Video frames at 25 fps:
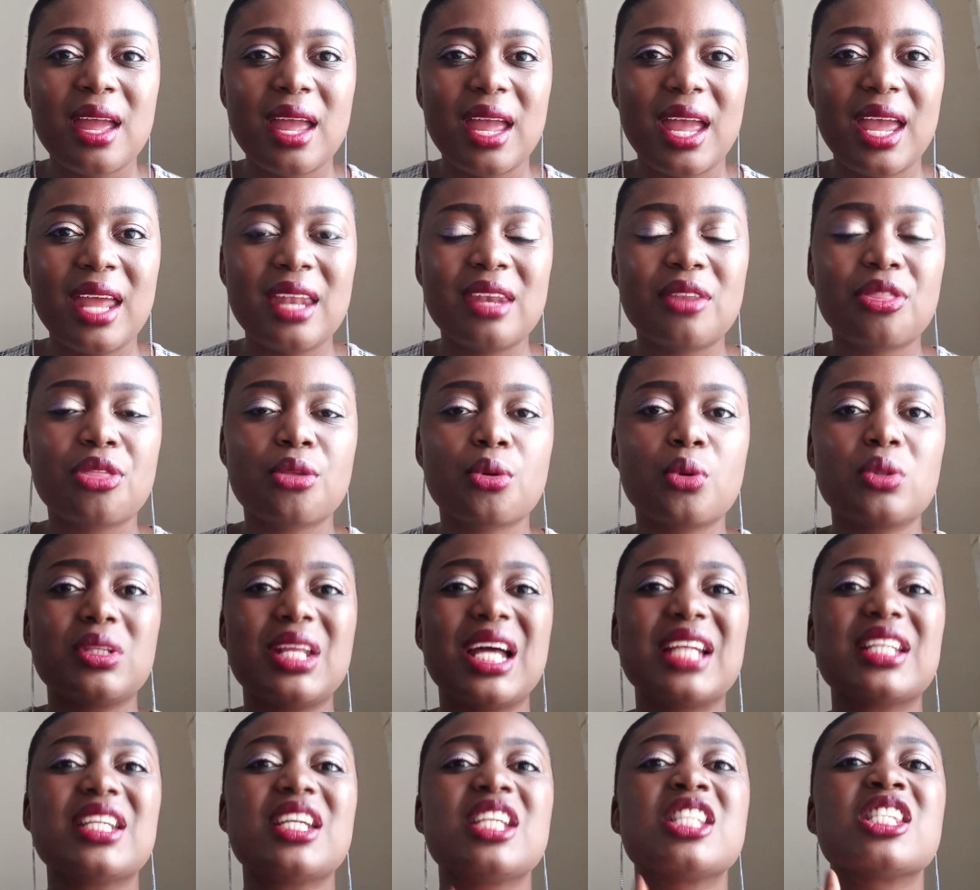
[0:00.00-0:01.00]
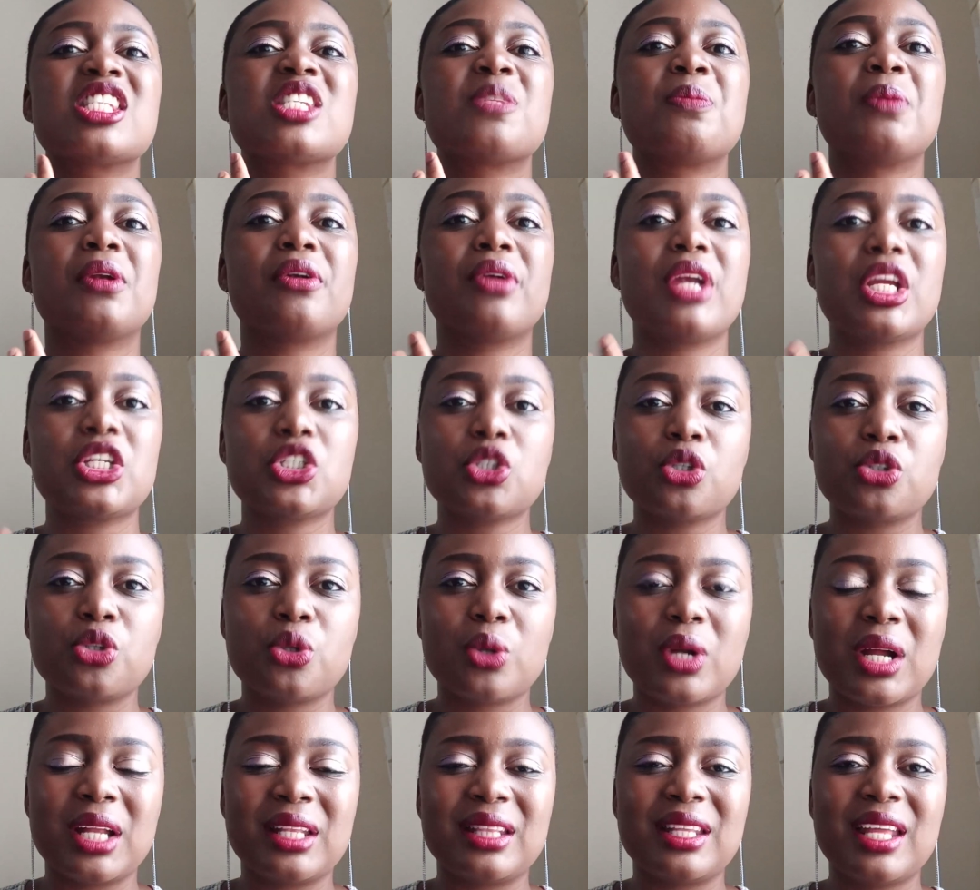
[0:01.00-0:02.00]
And through that inspiration, you
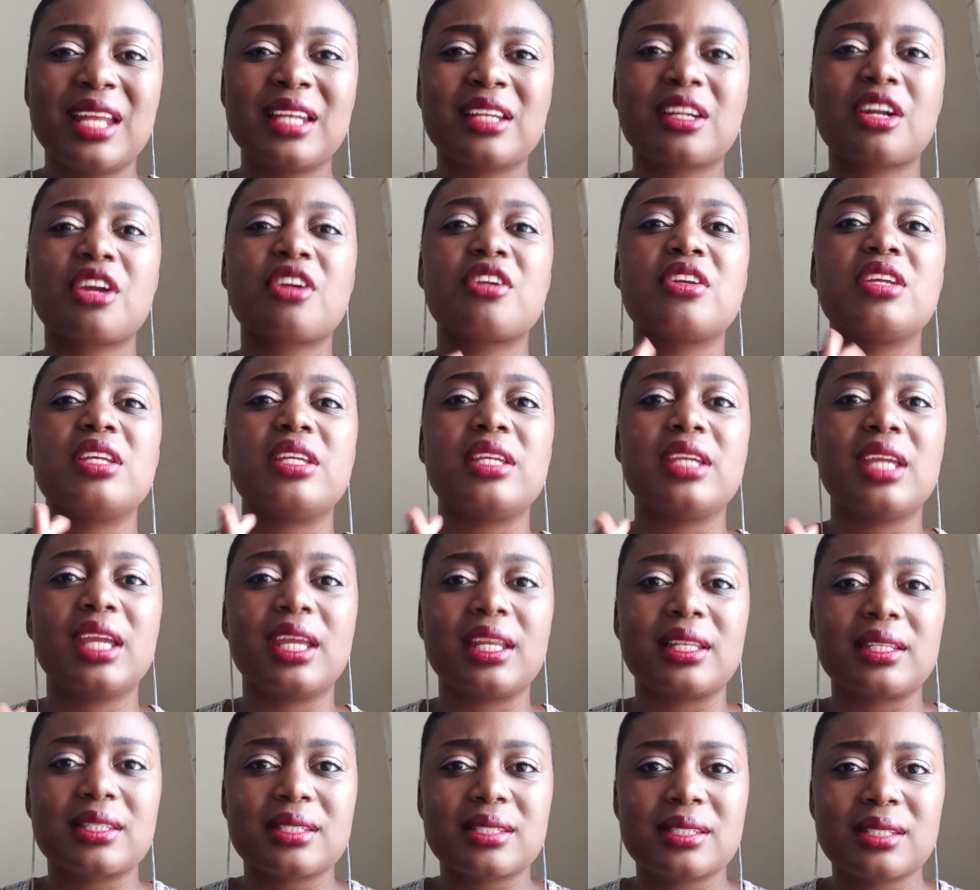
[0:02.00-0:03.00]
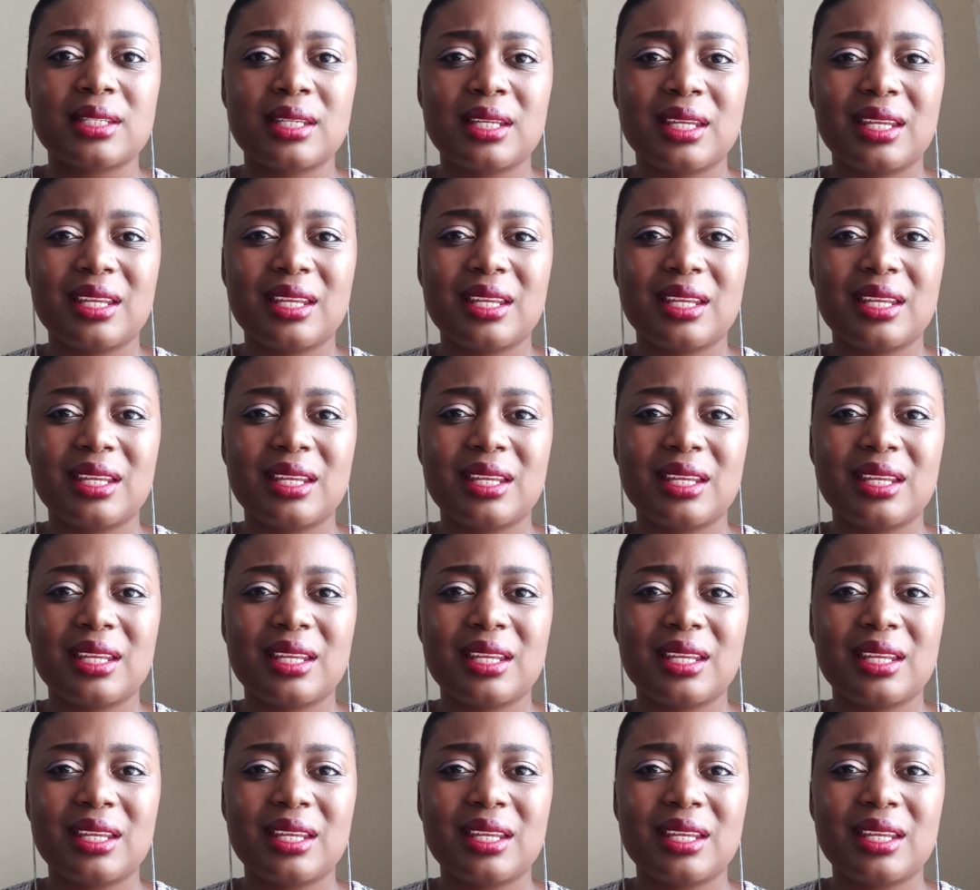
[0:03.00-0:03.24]
can then create.